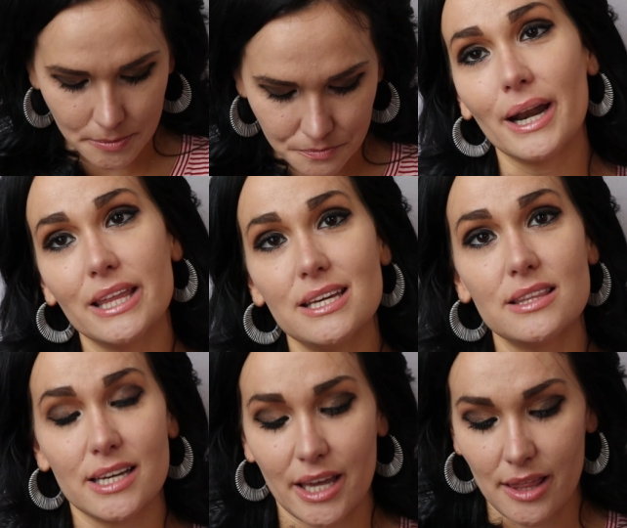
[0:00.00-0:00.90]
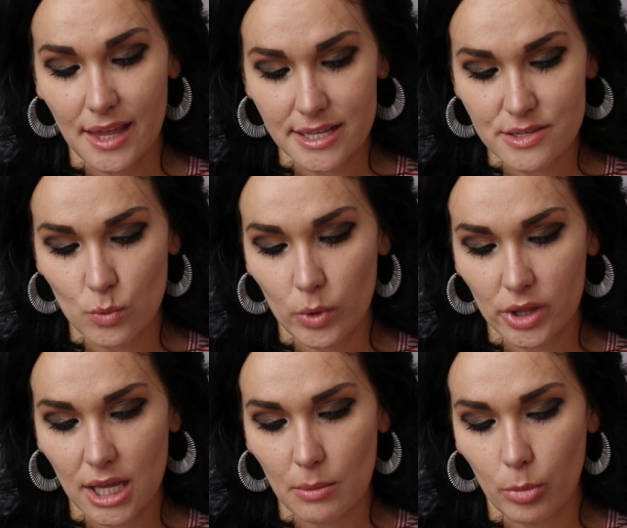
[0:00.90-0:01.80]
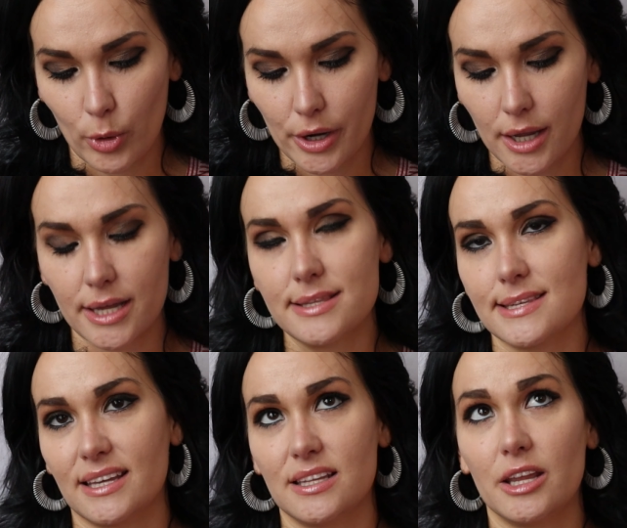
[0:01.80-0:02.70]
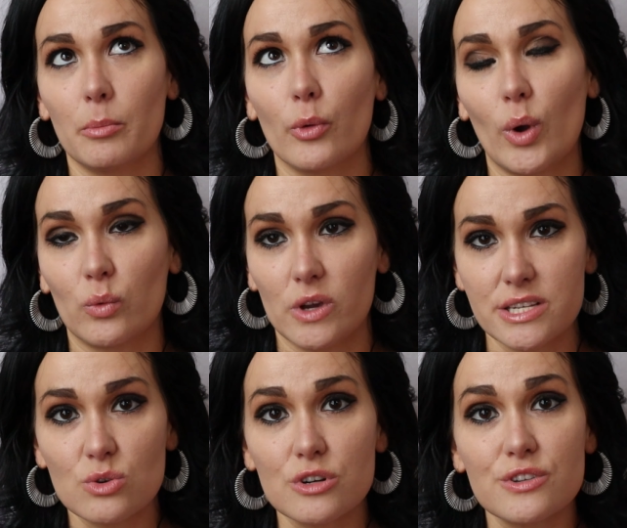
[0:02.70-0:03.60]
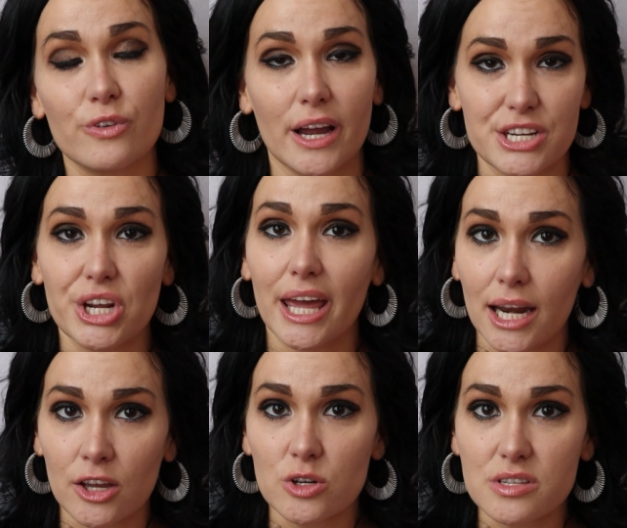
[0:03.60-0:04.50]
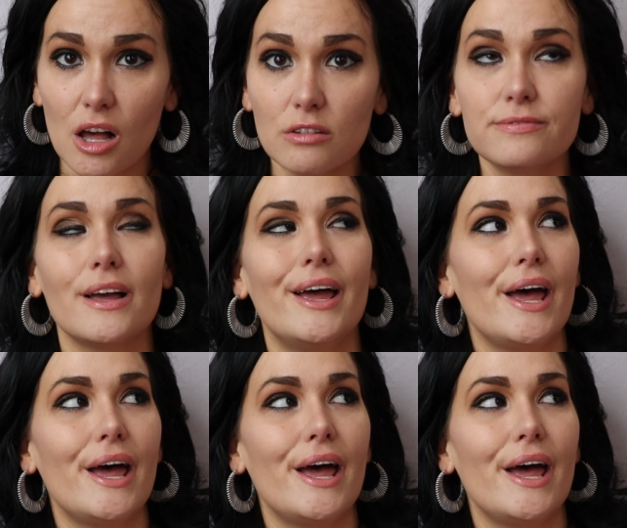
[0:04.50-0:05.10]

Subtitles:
But I think that that's really important. It's like the number one resource for educating yourself,